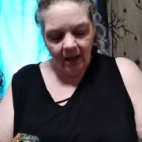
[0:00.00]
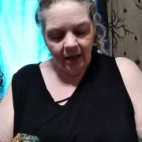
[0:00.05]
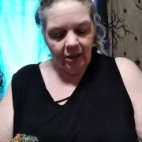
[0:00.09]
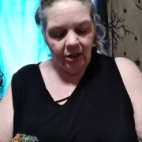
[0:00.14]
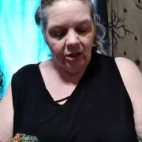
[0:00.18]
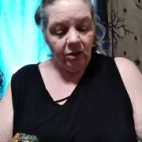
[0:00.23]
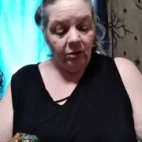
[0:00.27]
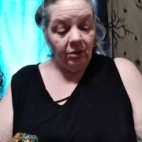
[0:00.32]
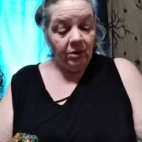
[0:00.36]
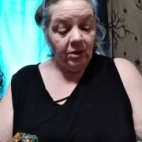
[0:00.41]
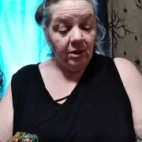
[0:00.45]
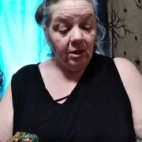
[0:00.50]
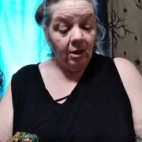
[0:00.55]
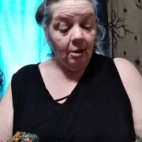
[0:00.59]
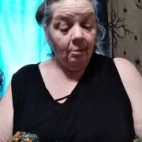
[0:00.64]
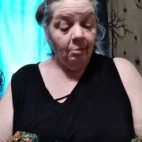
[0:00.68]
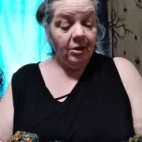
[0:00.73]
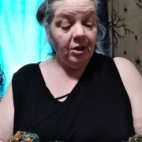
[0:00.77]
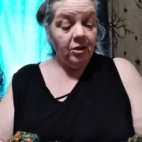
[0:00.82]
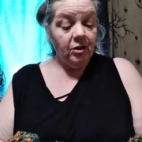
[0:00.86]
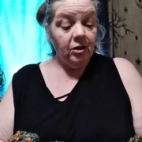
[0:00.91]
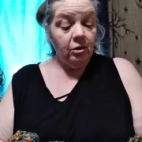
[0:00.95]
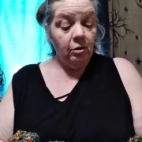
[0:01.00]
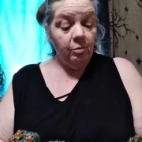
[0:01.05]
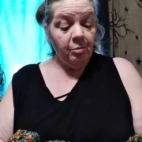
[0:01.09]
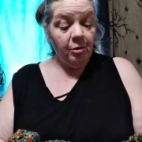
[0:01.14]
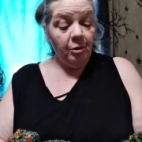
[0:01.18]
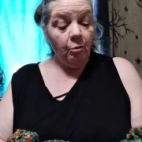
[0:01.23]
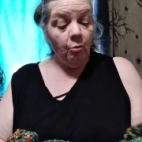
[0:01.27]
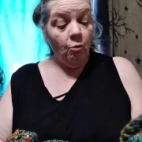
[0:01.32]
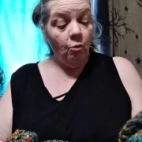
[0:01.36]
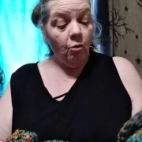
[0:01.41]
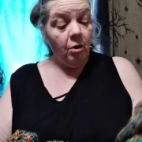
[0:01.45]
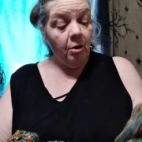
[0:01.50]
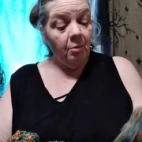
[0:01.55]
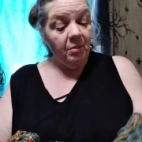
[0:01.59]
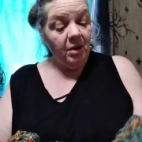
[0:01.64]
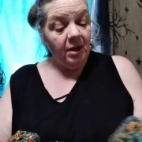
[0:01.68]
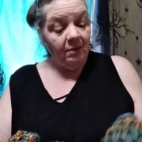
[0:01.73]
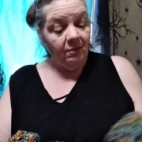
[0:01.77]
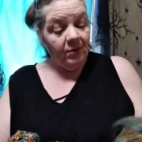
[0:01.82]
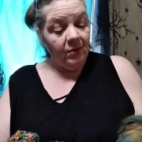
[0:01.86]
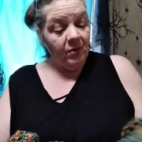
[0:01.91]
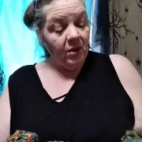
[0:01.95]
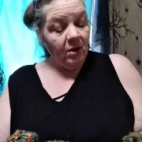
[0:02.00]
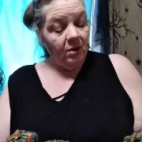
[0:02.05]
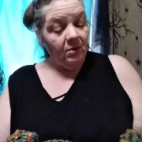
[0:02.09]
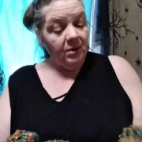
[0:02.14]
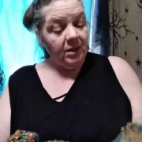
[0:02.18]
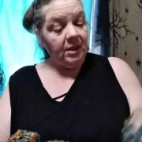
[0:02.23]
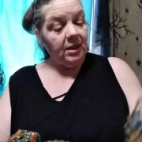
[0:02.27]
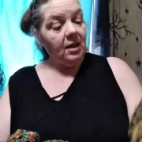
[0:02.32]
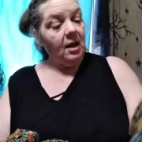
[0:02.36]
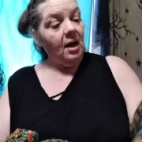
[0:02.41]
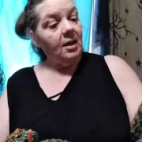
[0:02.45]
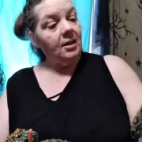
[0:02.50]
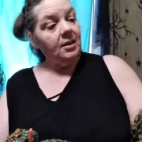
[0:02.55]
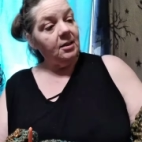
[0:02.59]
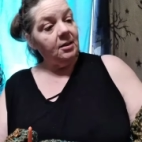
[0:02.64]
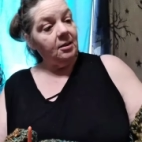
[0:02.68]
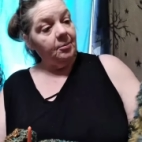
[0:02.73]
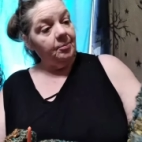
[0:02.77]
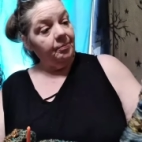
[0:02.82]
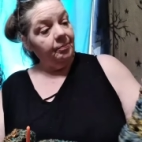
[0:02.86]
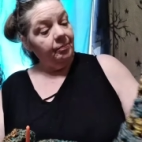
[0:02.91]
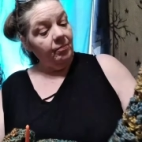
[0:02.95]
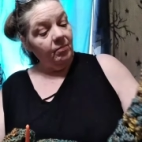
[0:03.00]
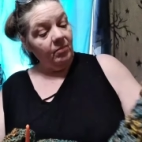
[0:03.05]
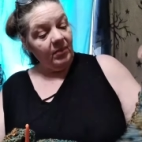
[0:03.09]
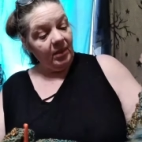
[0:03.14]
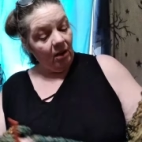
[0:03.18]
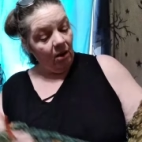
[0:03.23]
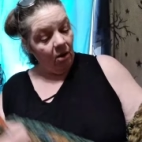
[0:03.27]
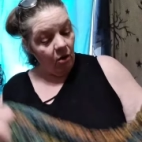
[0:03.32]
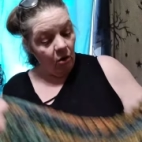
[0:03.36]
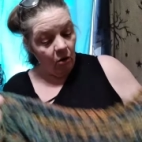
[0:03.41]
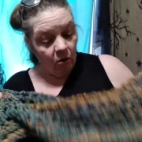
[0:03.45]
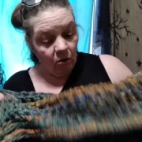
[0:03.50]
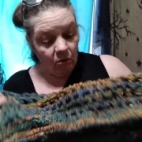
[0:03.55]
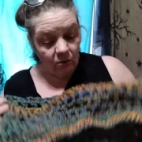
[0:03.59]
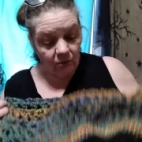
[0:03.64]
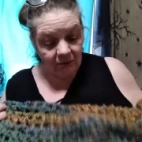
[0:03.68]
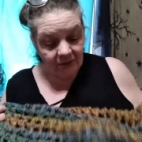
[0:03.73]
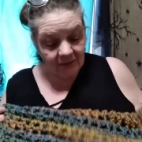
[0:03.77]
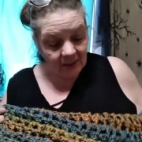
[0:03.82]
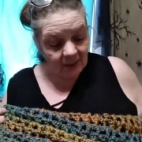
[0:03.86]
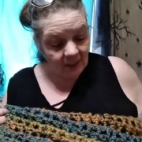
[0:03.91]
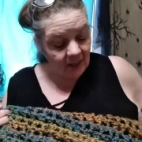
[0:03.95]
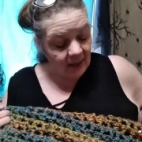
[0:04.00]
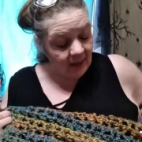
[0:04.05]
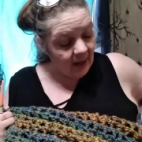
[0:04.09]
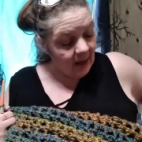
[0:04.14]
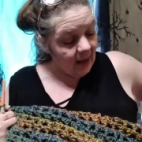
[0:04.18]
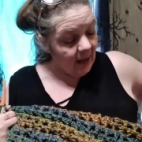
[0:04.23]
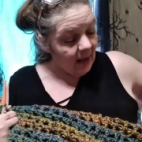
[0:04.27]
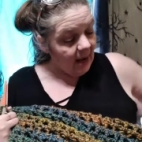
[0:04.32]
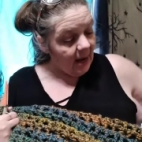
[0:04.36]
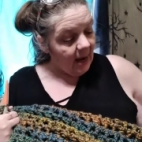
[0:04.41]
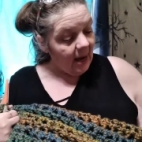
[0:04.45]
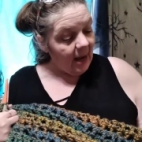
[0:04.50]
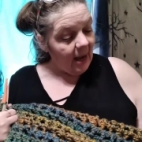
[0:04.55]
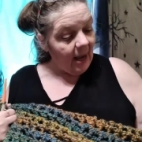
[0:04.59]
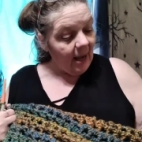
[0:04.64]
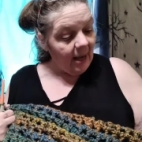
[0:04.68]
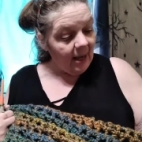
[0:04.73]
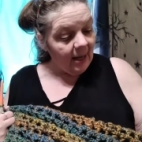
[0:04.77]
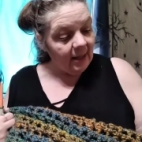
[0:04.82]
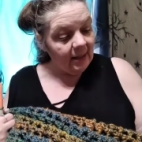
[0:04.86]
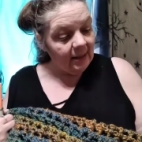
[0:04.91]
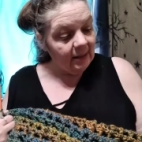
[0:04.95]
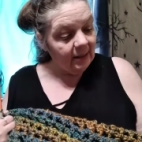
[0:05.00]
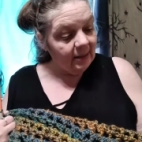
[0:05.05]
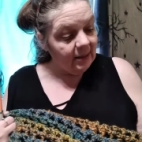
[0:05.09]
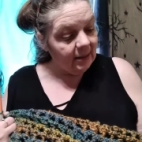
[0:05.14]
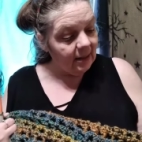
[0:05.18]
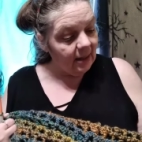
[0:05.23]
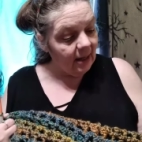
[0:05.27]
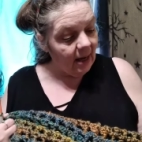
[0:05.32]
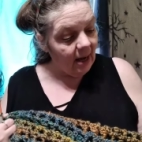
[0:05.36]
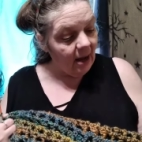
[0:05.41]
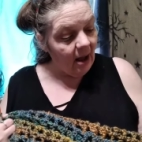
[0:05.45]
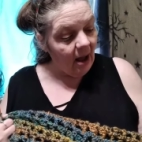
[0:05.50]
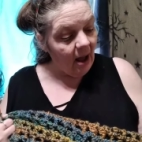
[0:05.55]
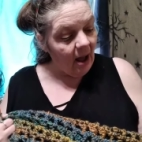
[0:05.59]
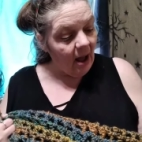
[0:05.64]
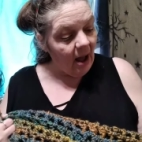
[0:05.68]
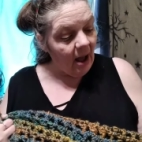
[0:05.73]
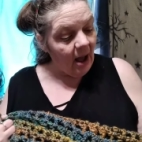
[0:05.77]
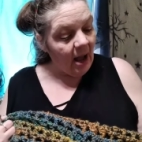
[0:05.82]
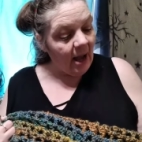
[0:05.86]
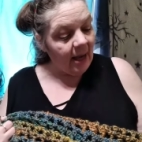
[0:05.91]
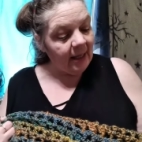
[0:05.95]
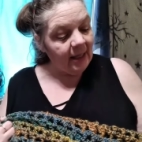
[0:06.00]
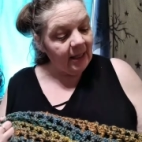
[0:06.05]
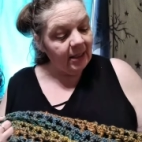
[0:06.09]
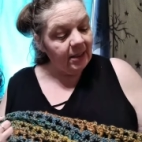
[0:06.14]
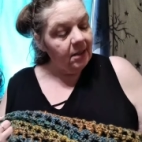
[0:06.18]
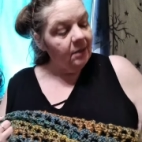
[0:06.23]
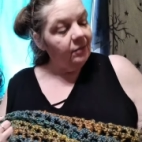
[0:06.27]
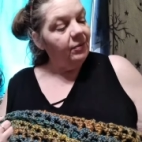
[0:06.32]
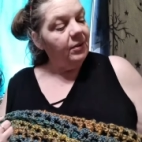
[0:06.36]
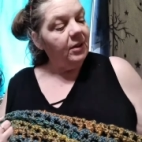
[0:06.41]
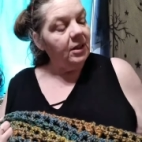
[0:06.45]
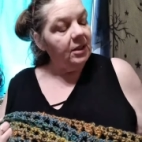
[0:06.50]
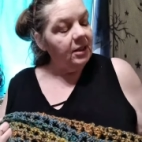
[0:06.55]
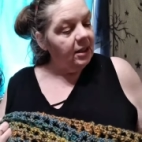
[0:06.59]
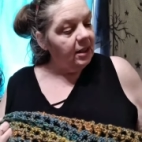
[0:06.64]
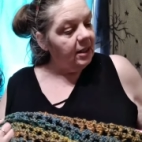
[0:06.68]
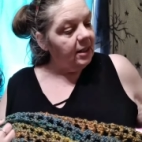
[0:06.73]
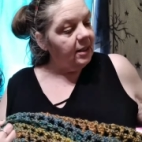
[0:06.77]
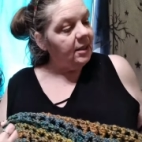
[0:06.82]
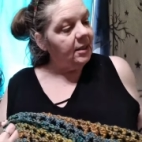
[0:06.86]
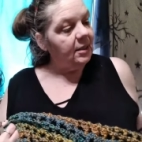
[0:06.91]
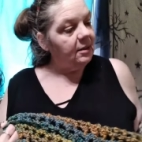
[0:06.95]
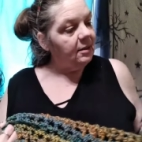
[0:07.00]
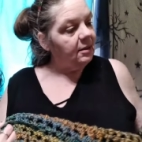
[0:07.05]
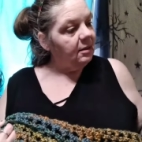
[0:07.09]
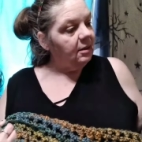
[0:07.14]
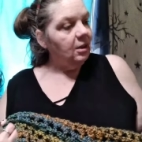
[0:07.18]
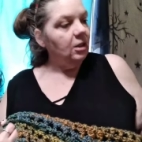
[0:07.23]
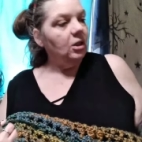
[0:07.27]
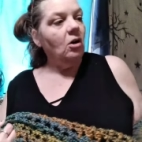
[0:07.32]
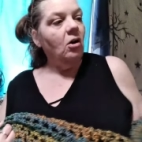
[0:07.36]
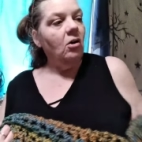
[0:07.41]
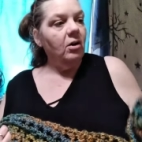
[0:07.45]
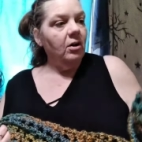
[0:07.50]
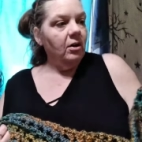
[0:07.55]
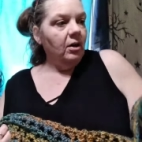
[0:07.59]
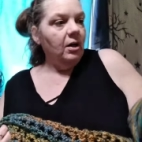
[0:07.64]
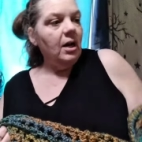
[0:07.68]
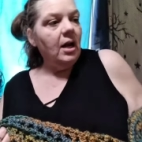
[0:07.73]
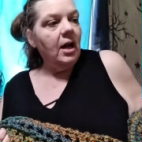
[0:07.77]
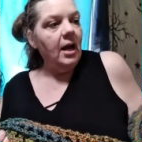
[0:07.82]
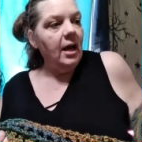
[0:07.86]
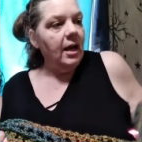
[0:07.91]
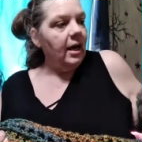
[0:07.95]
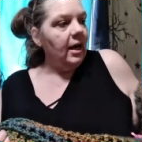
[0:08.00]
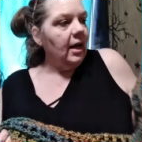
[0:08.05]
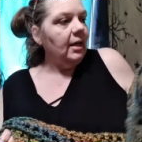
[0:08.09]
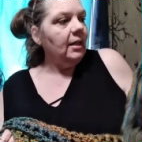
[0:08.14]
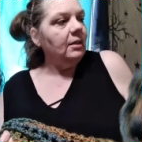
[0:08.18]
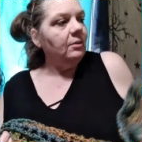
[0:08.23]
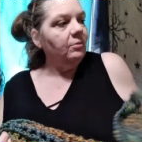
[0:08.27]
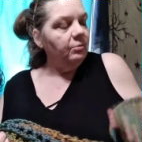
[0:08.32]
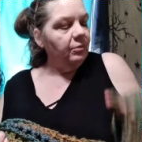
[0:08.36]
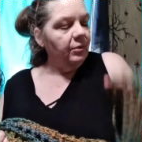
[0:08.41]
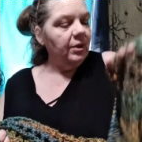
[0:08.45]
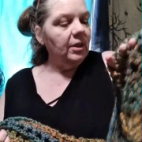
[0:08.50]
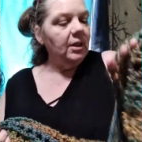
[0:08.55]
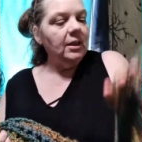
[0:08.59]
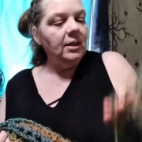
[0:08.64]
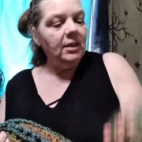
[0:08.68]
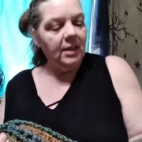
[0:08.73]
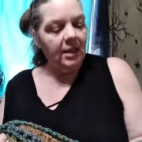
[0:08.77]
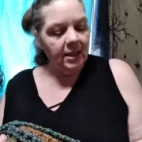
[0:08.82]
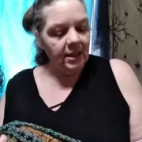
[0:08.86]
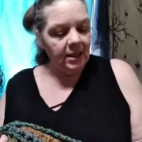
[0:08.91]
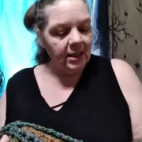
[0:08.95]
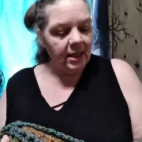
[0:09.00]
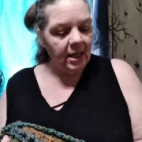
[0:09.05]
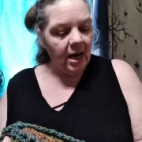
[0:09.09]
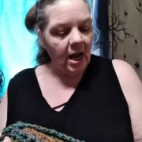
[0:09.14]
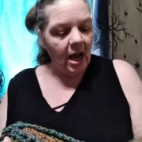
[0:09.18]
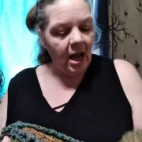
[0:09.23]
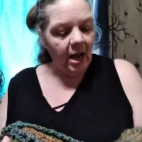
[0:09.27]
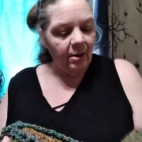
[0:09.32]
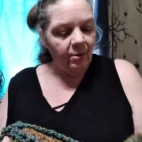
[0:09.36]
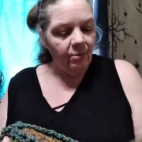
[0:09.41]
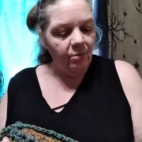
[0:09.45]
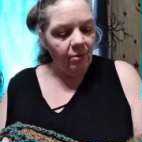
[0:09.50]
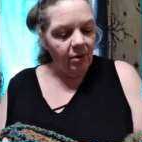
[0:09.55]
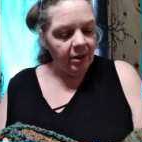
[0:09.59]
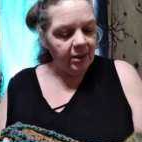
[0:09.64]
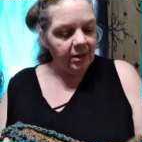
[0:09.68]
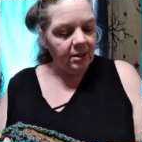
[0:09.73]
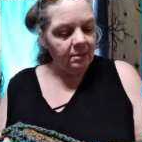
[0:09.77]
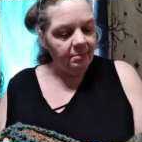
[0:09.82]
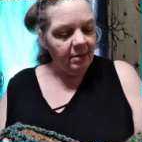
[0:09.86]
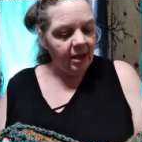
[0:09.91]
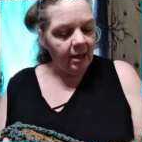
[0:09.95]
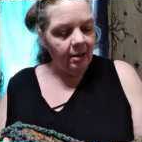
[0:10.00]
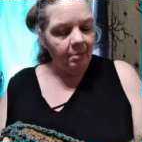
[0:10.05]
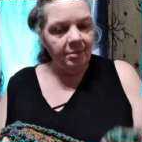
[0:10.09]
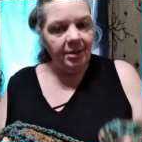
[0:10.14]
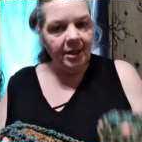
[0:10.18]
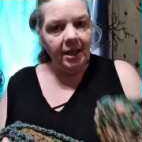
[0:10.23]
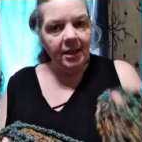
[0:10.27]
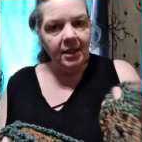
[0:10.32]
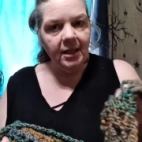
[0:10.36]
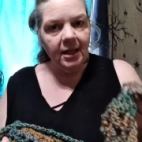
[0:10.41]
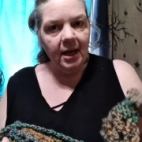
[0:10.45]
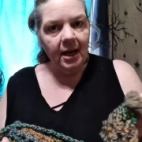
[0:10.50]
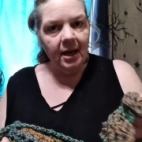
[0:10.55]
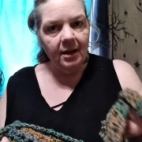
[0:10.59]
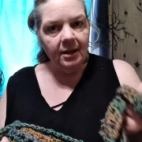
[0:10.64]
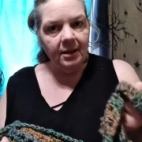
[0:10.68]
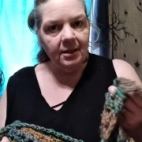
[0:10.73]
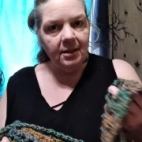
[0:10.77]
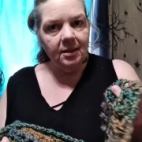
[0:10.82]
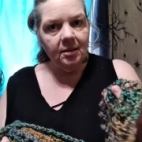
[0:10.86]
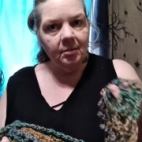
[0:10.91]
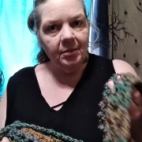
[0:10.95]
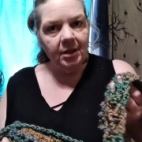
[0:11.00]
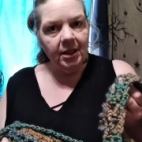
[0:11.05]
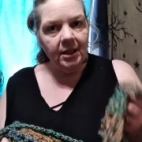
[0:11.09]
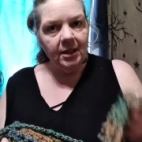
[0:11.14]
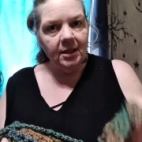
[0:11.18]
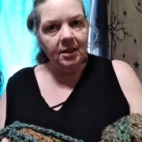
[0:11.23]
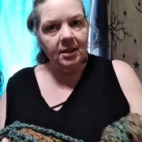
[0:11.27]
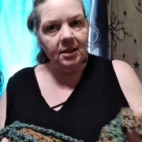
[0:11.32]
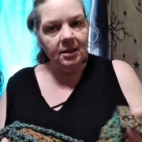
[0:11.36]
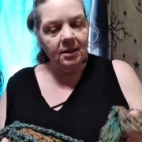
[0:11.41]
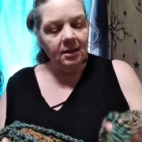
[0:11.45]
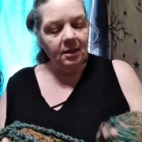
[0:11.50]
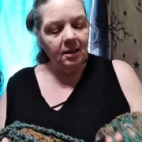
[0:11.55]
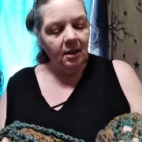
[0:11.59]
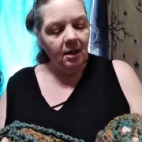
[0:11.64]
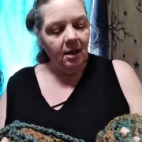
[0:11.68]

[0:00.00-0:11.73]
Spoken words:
so it's going to be super warm, even though it's got some holes. And I get to fill in this yarn, and I really think that I want to make a blanket out of some of this.